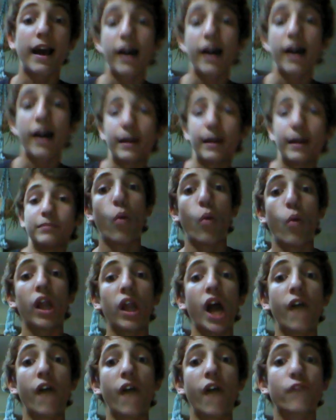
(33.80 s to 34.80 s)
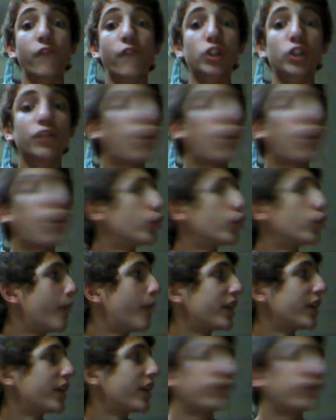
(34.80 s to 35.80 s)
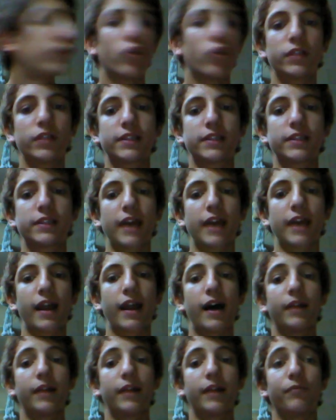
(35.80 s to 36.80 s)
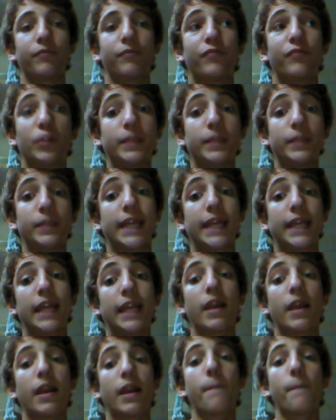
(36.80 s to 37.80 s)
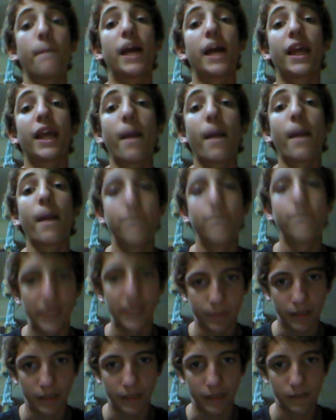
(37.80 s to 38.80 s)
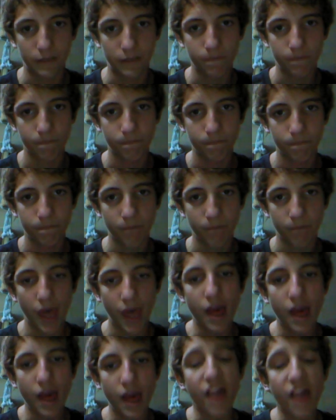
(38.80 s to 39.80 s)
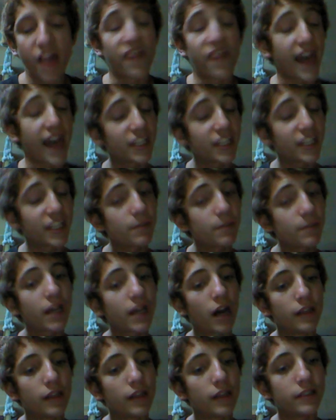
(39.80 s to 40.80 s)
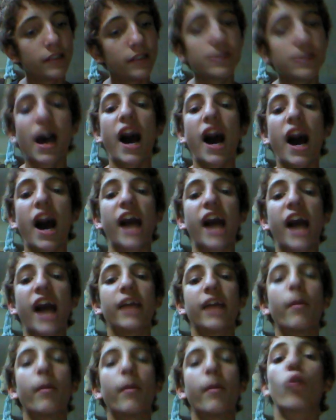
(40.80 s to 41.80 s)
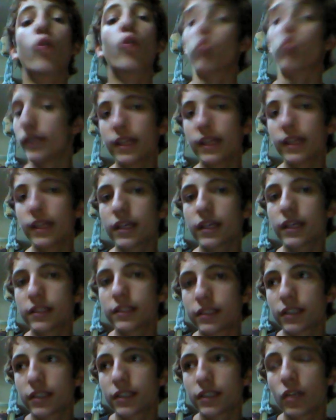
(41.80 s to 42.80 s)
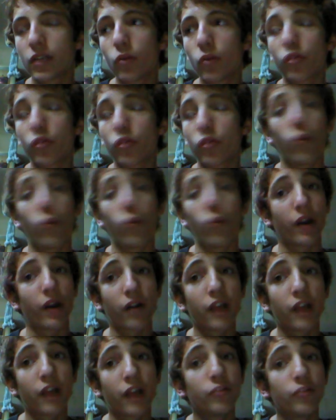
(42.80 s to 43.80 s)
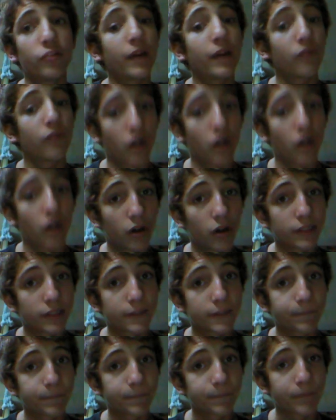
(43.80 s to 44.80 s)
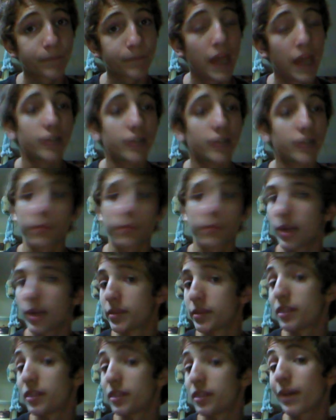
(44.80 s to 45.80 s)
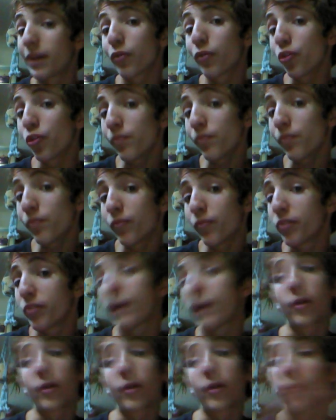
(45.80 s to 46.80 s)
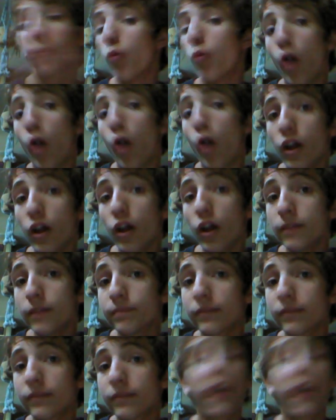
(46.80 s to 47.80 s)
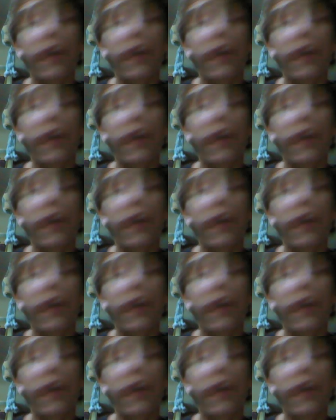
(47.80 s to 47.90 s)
yeah, well, first of all, you might have noticed that I'm filming in my basement. That is because I am really inconsistent with where I do my vlogs. Sometimes it's in my room with my purple wall,